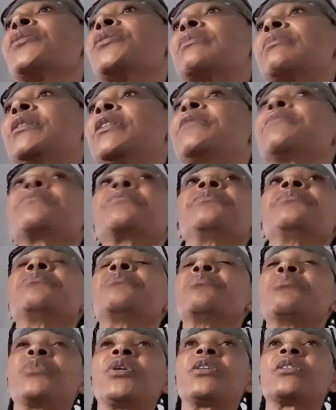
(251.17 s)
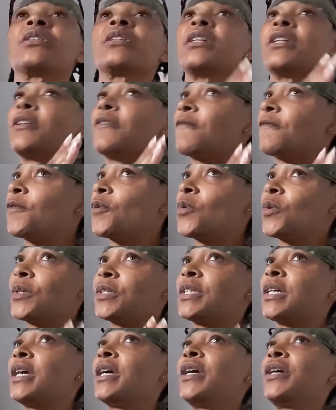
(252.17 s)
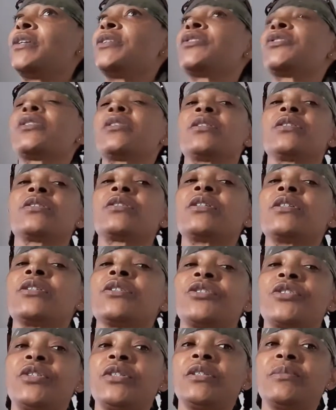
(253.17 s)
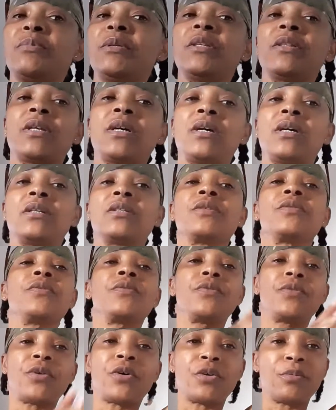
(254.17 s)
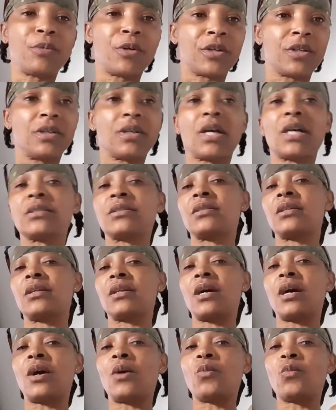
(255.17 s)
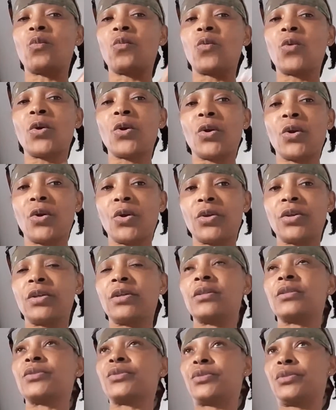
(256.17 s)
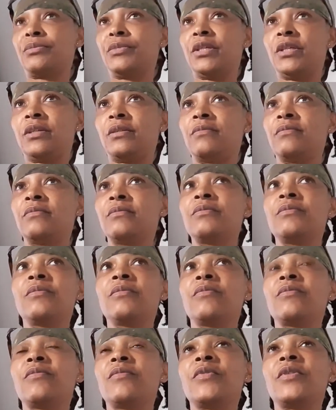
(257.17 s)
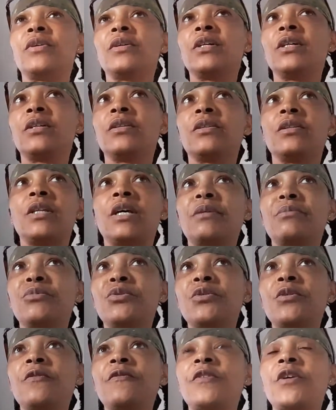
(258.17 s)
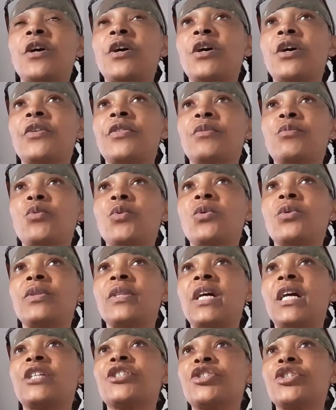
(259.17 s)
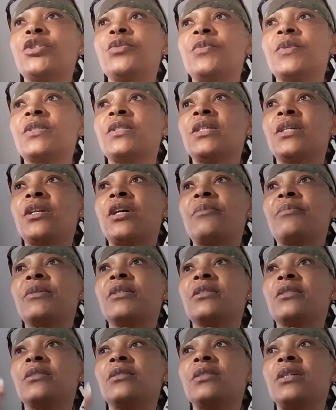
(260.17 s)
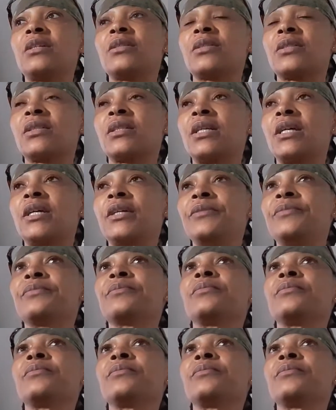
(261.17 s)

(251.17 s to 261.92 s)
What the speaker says: to me. But in 4 days since she's been there, nobody has said a word to me. They moved her, the ward that she was in up until yesterday,